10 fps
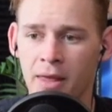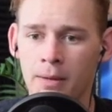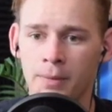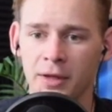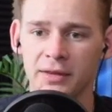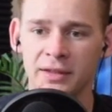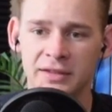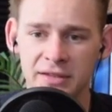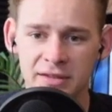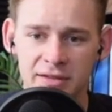But
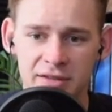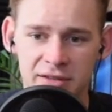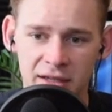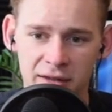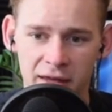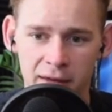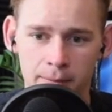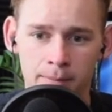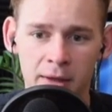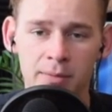this isn't to say that
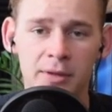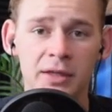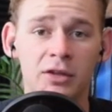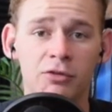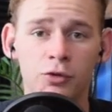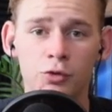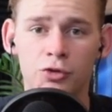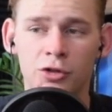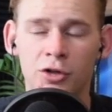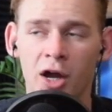maybe in the
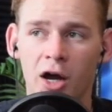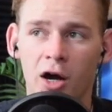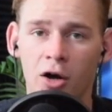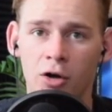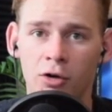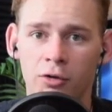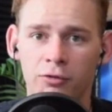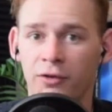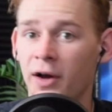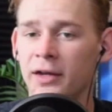future I'll
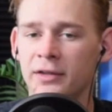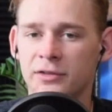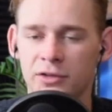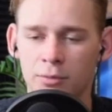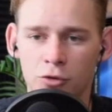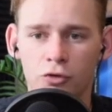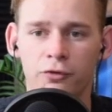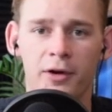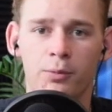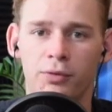find some
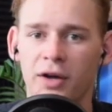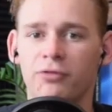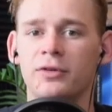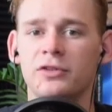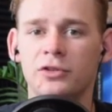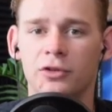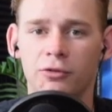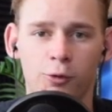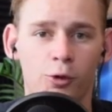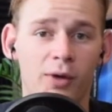newfound preference
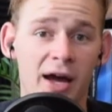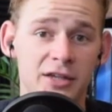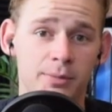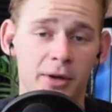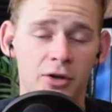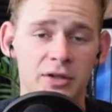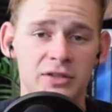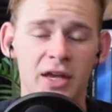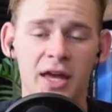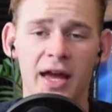for
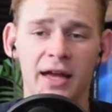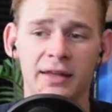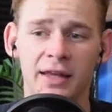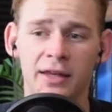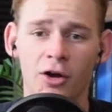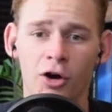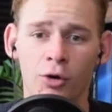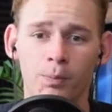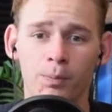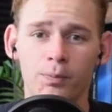raspberries and then
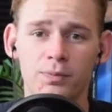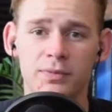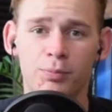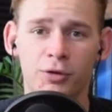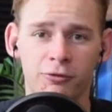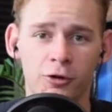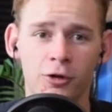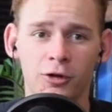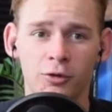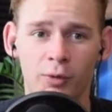I'll
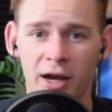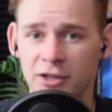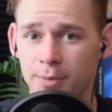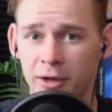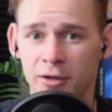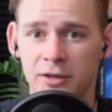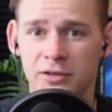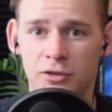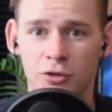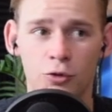prefer
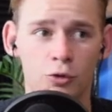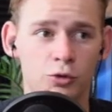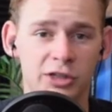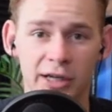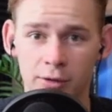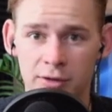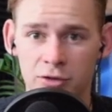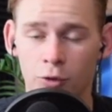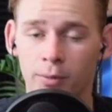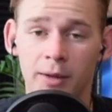raspberries to
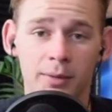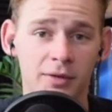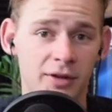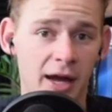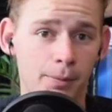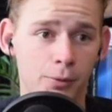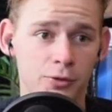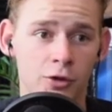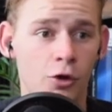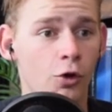cherries or maybe even
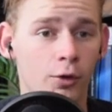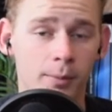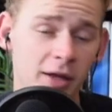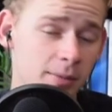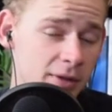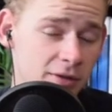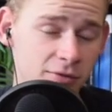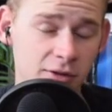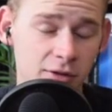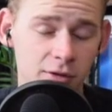apples or maybe
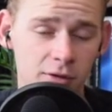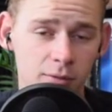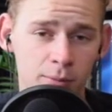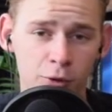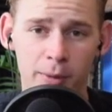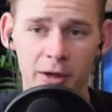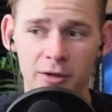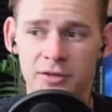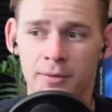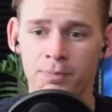even
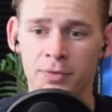blueberries